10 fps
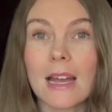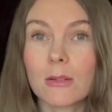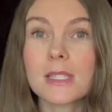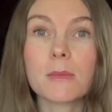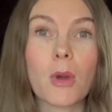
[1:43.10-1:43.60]

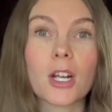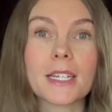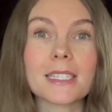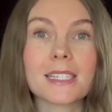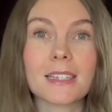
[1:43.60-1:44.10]
housing
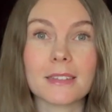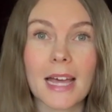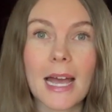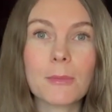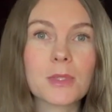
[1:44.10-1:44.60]
market's
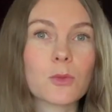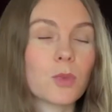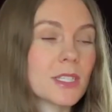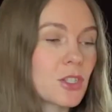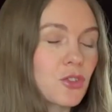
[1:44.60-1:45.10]
collapse was